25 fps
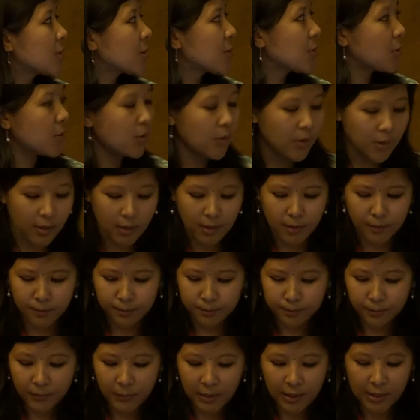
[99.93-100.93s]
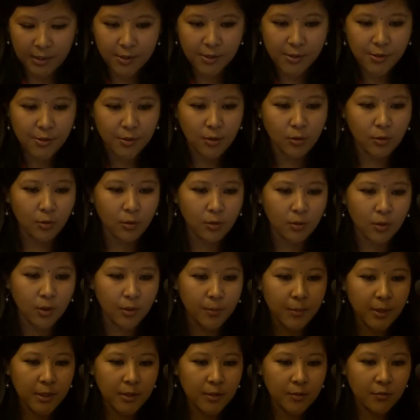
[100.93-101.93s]
I'll just go a
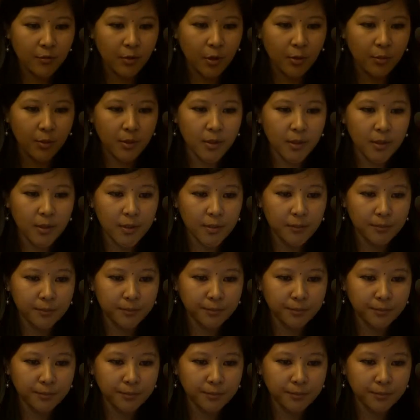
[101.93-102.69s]
bit forward.